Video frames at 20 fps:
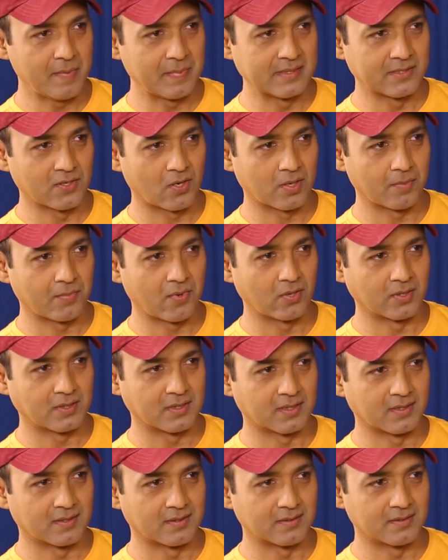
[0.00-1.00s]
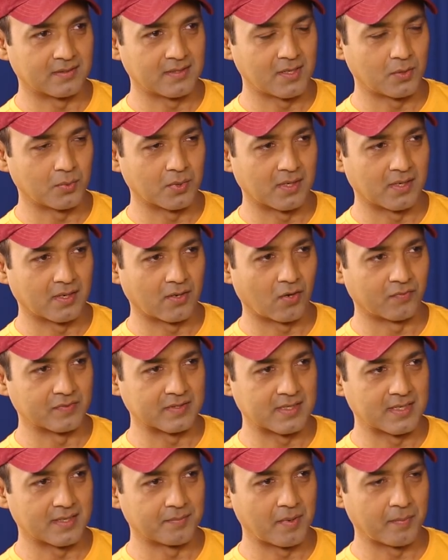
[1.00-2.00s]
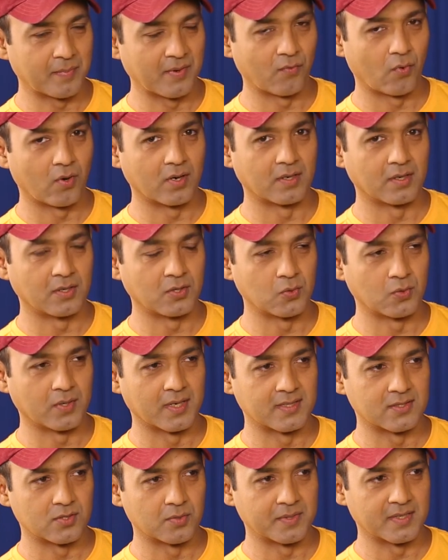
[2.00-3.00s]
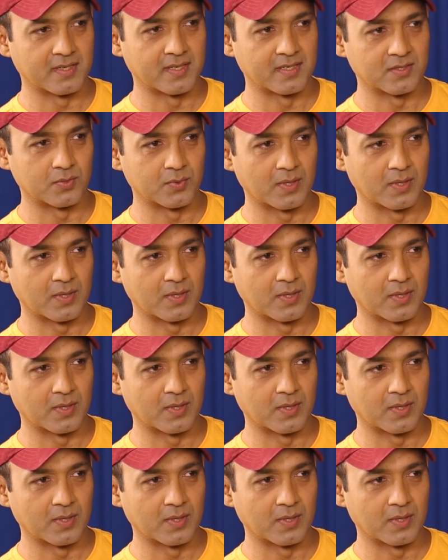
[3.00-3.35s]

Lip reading: People talk about sequel, and obviously people want you guys to be there